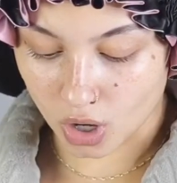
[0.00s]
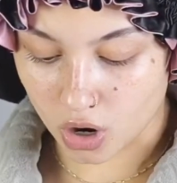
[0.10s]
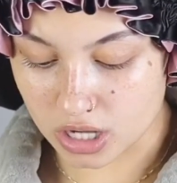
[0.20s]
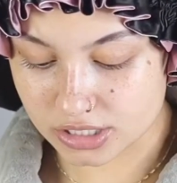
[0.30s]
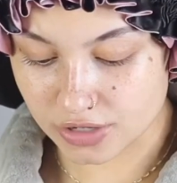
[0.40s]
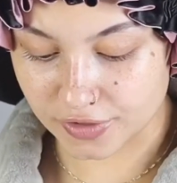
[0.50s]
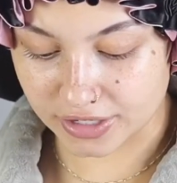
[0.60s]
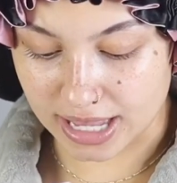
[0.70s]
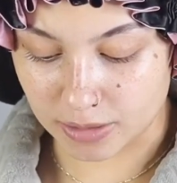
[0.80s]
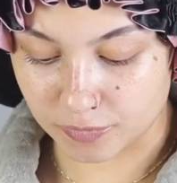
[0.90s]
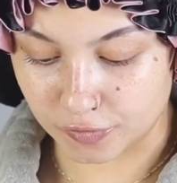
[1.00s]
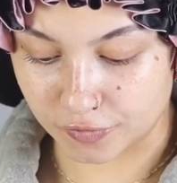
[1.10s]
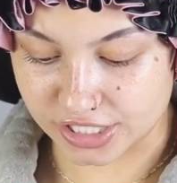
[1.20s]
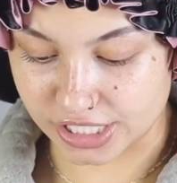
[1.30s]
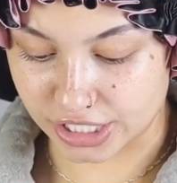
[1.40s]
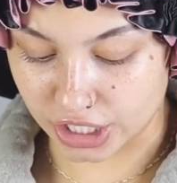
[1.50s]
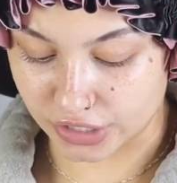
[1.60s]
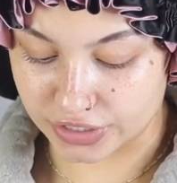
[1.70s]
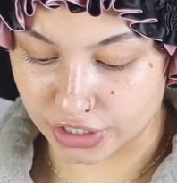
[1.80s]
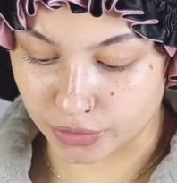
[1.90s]
Also very helpful for
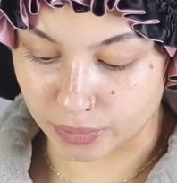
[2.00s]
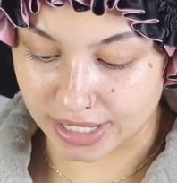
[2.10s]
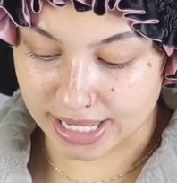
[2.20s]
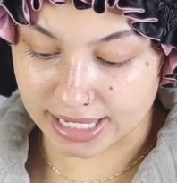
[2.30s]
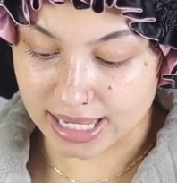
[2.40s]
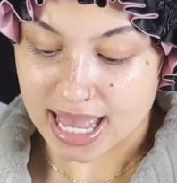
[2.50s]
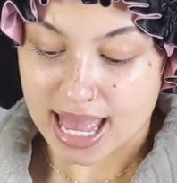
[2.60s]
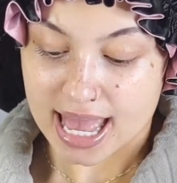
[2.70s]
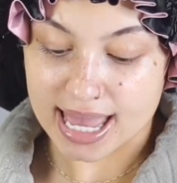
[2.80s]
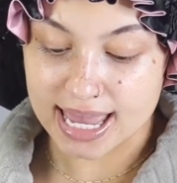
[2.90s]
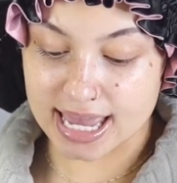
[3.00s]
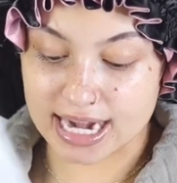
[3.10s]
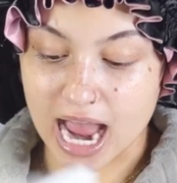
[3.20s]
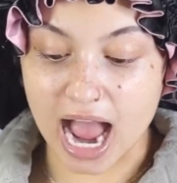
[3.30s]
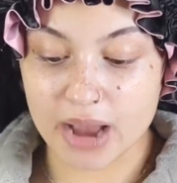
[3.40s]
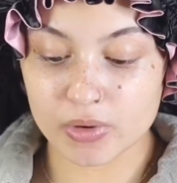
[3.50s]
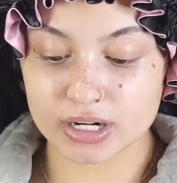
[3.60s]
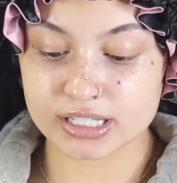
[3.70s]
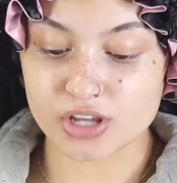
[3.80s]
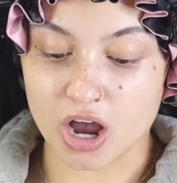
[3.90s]
securing your wig. And I
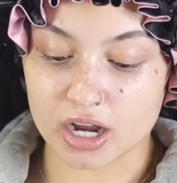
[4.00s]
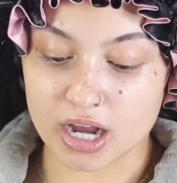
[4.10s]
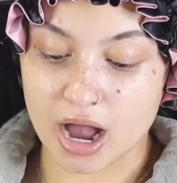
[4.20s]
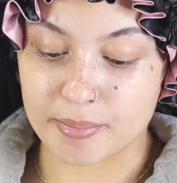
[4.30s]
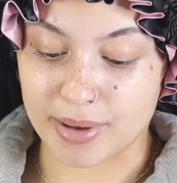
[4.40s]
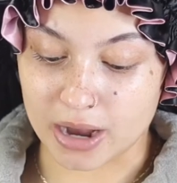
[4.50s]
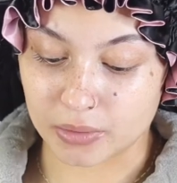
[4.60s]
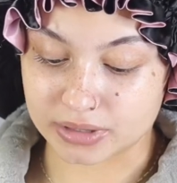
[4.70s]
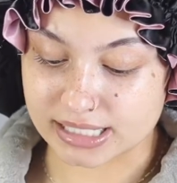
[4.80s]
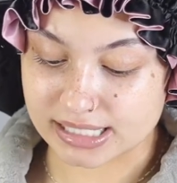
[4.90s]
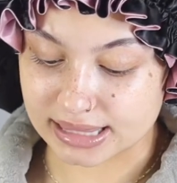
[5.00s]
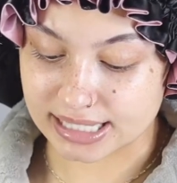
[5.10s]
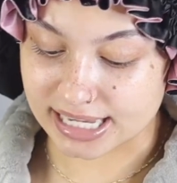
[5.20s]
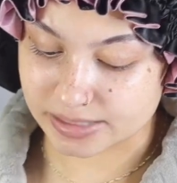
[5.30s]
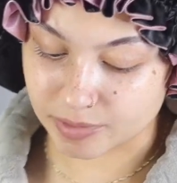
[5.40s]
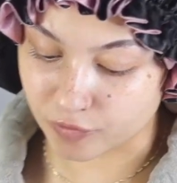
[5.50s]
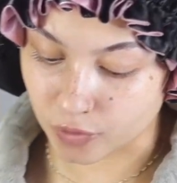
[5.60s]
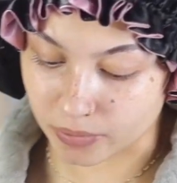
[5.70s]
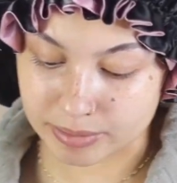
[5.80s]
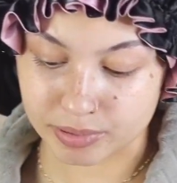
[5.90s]
want to talk about this lace
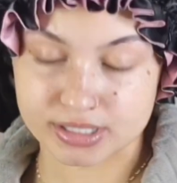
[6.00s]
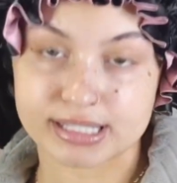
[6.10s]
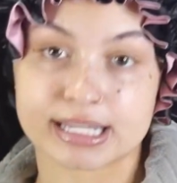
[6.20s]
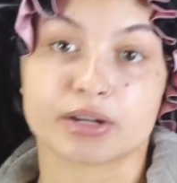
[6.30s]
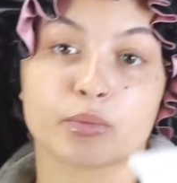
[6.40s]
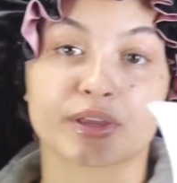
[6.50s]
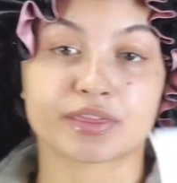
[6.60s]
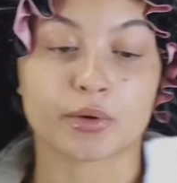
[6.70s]
before we proceed with the